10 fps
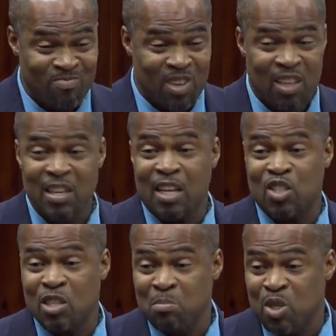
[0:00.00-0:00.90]

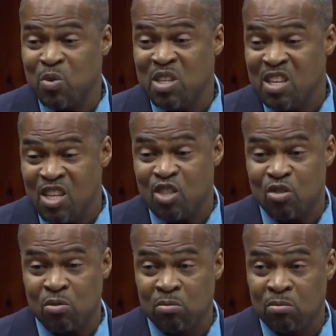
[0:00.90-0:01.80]
connection between the
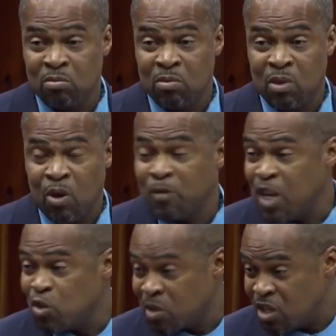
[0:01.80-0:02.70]
issue of
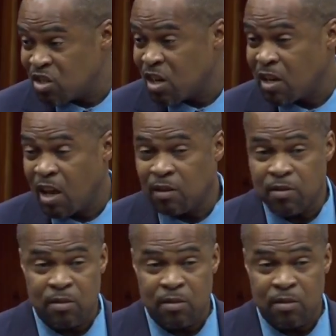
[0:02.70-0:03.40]
education and health.